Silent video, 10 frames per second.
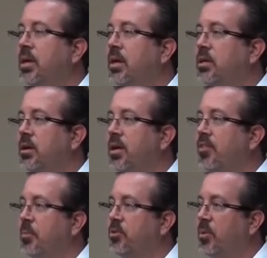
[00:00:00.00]
A young,
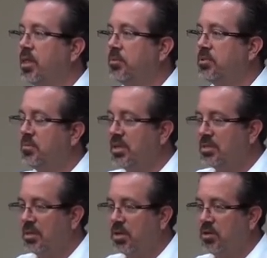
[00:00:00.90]
healthy person with myeloma to me
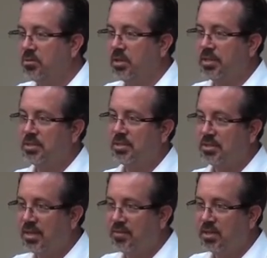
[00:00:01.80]
is anybody who's less than
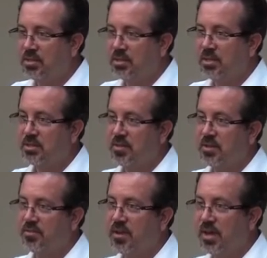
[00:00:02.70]
76,
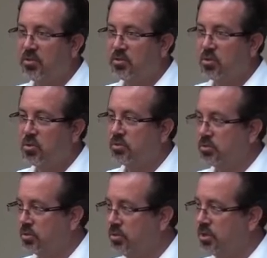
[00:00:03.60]
75 years old,
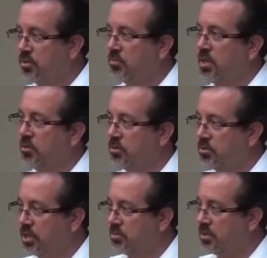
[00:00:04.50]
so you can make your
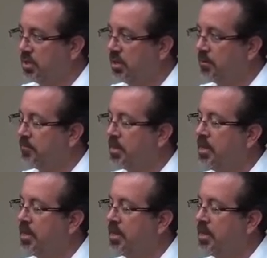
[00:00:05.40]
own judgment there.